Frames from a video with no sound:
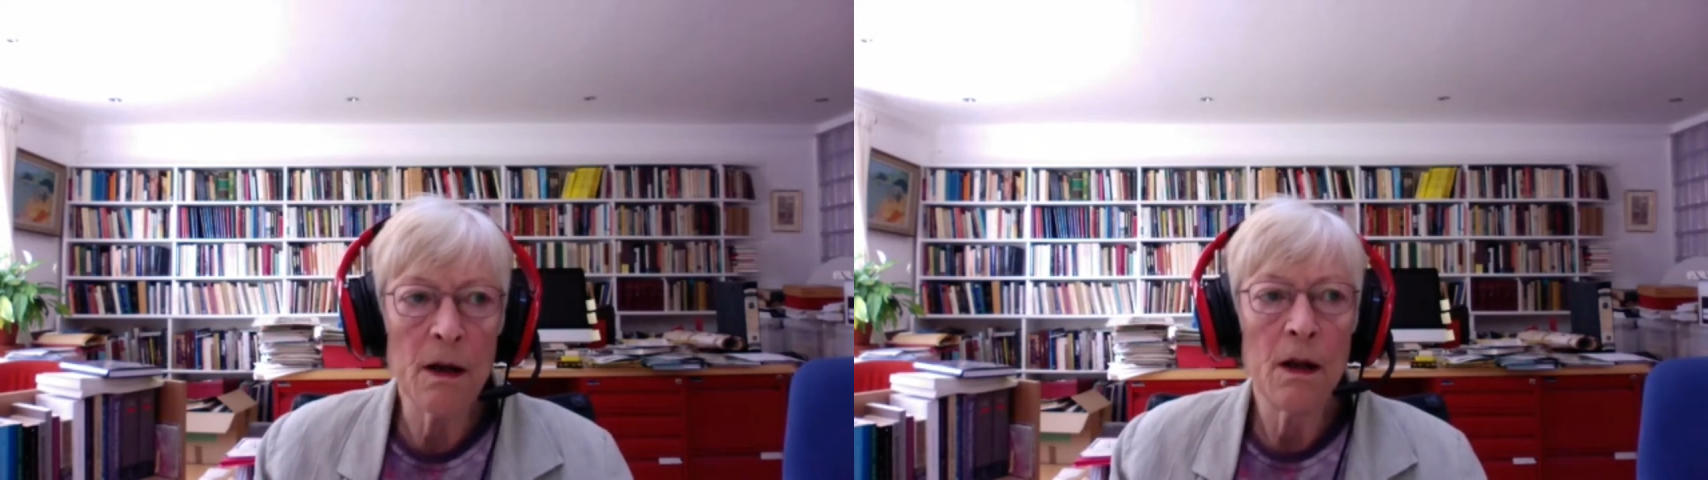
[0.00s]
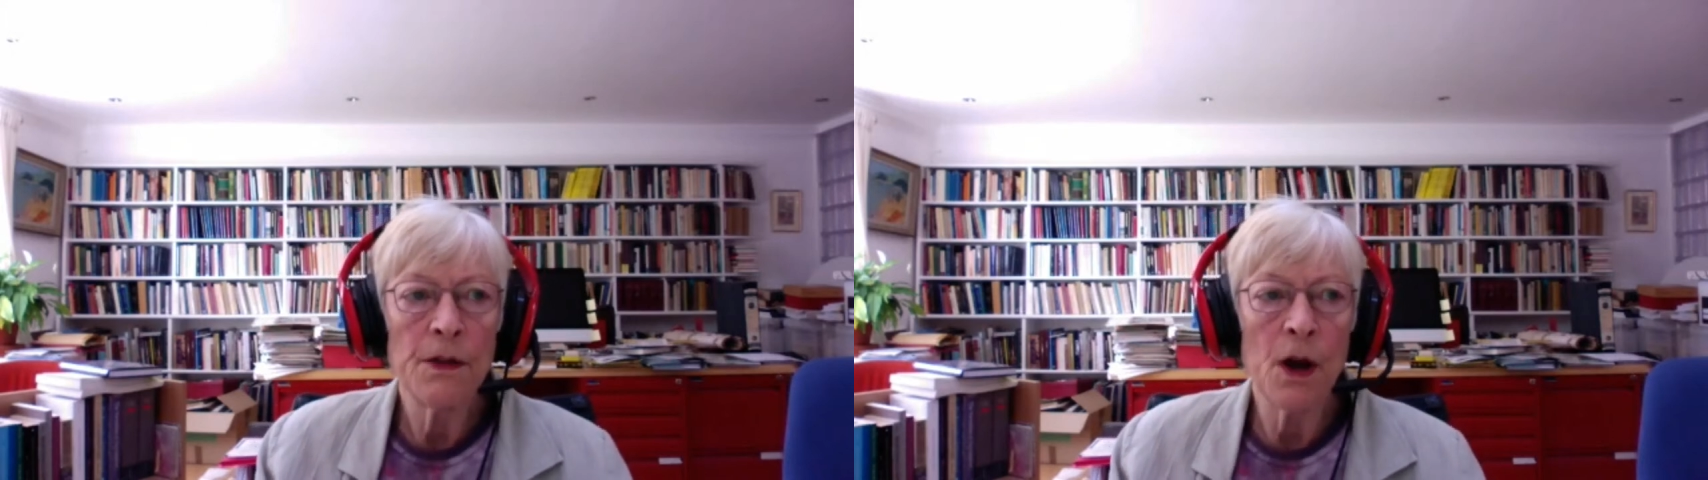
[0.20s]

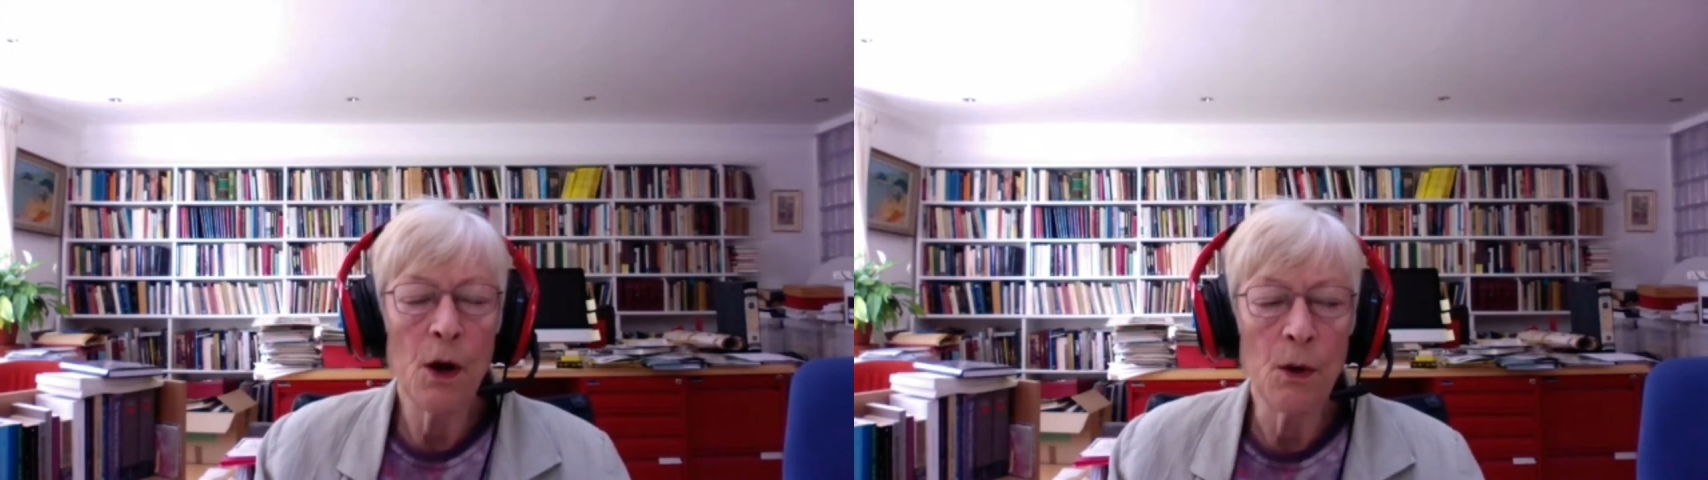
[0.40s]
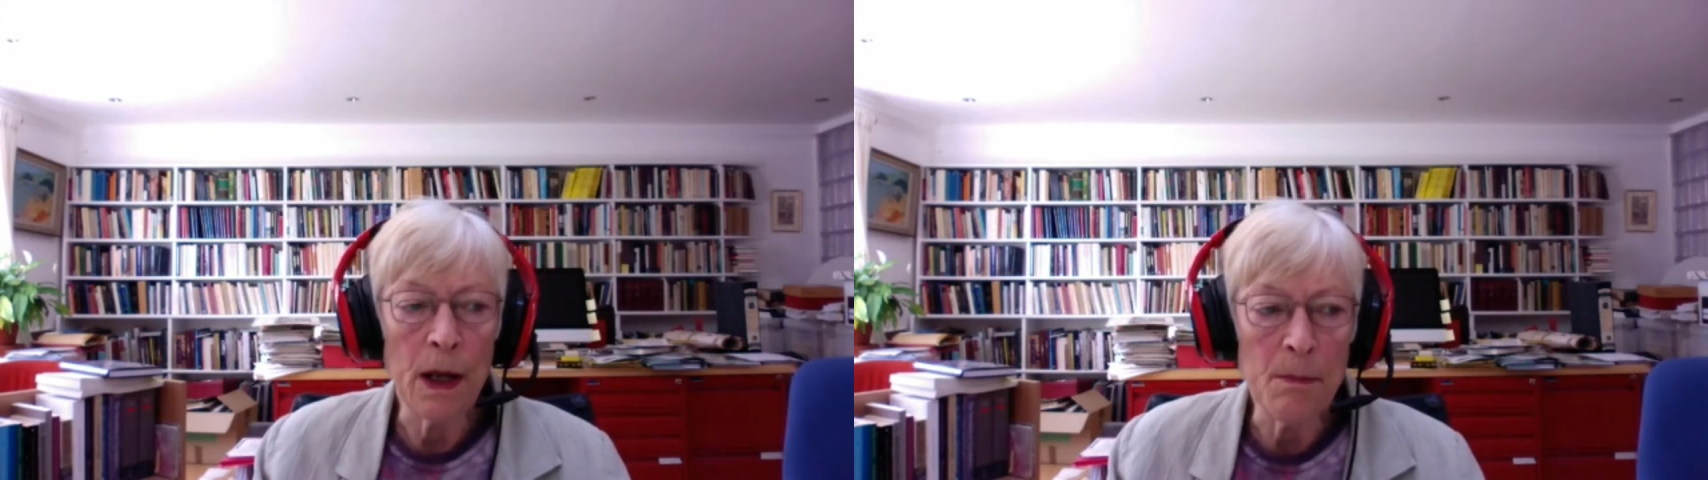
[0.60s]
the
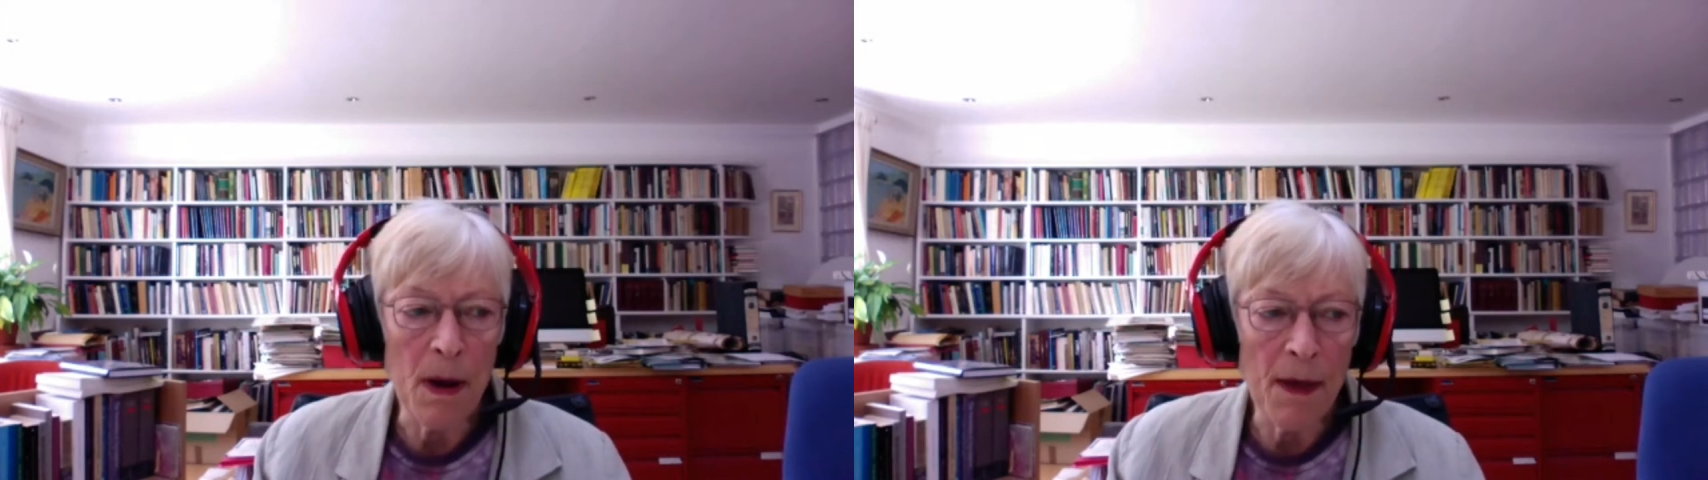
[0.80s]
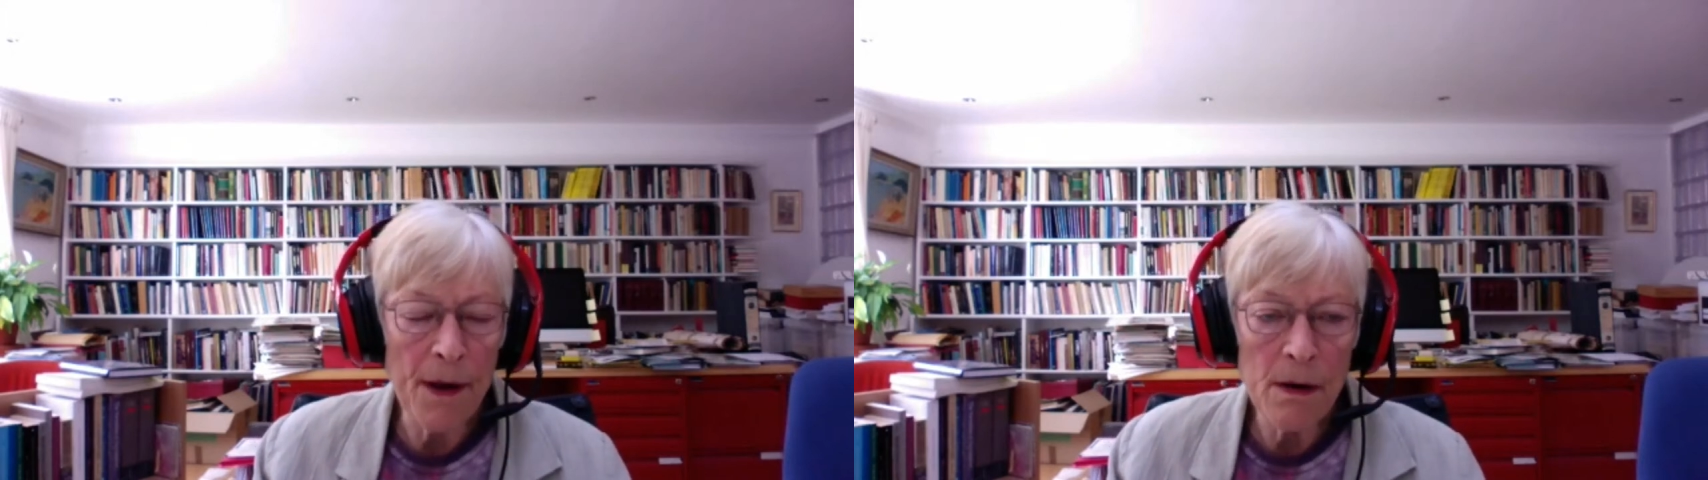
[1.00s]
Holy
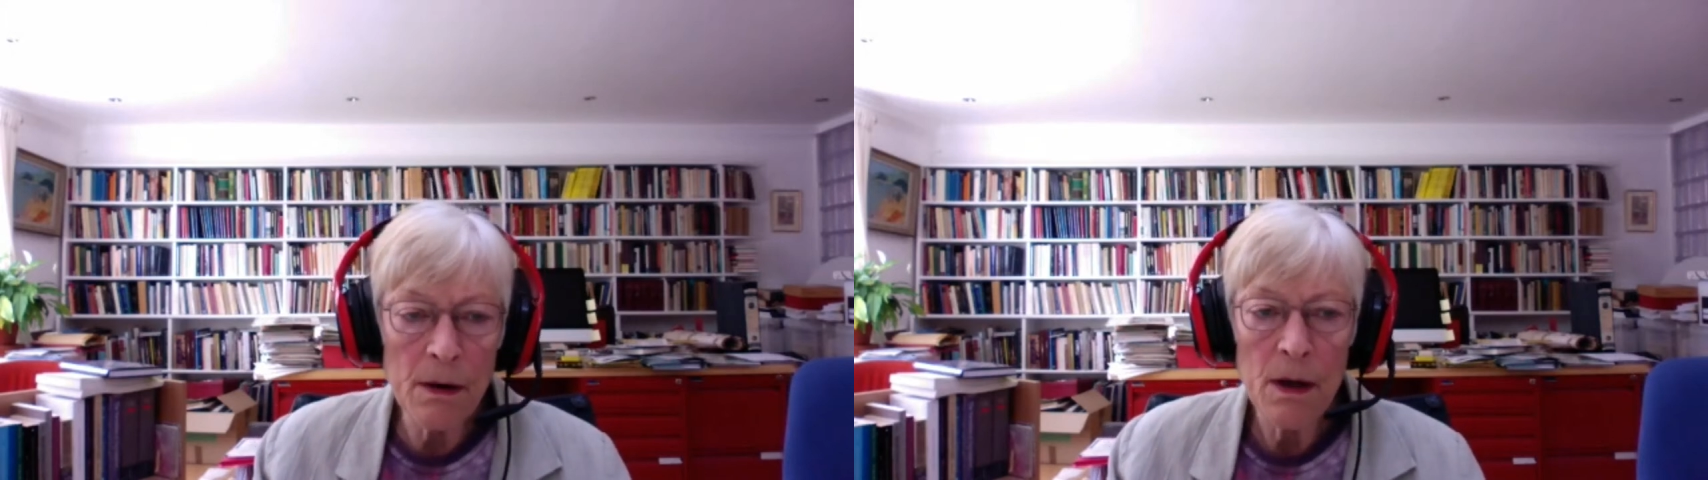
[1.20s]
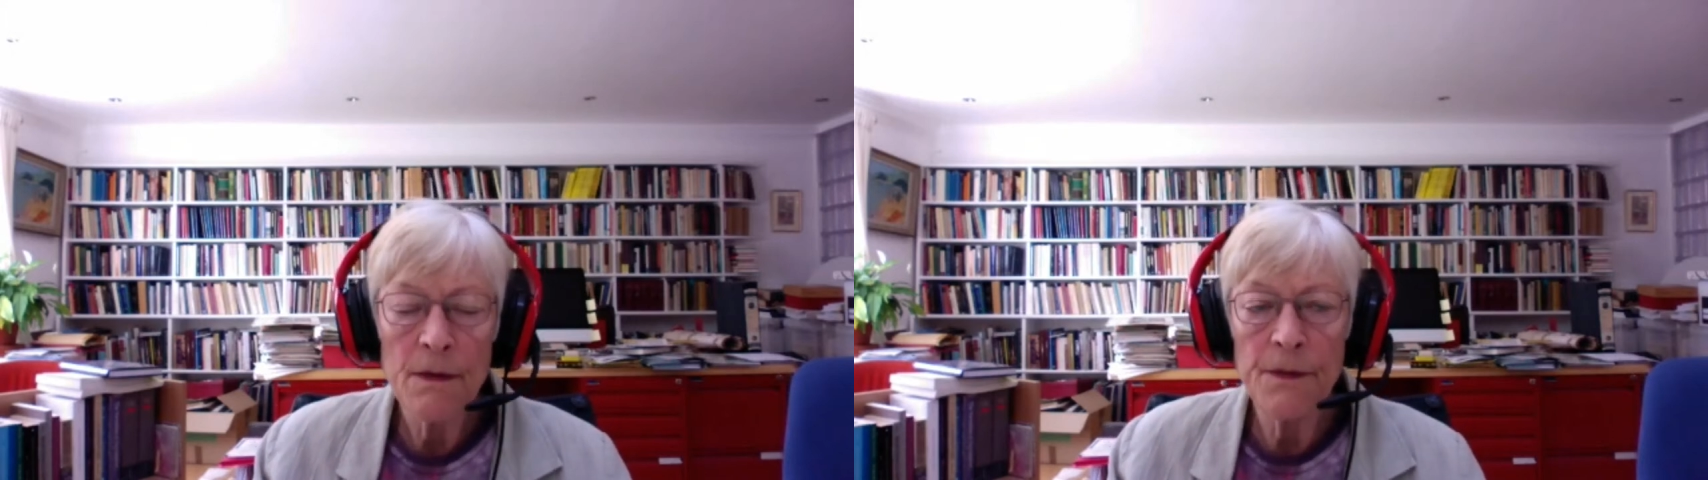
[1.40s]
Mother.
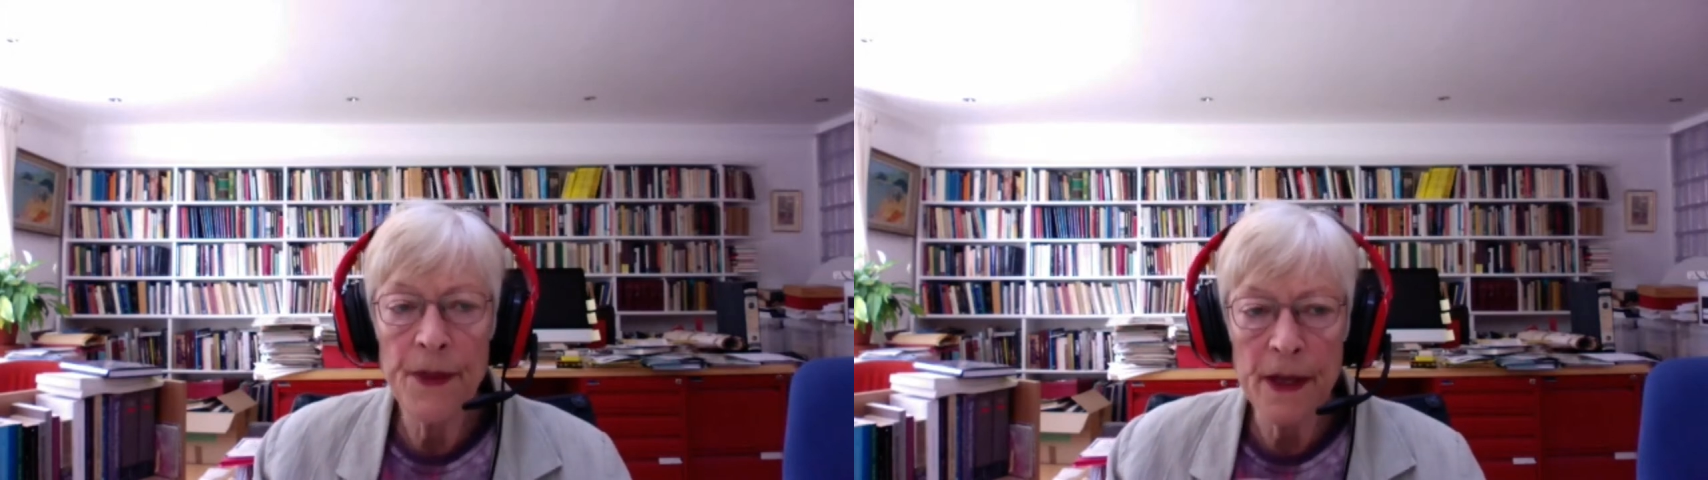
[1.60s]
They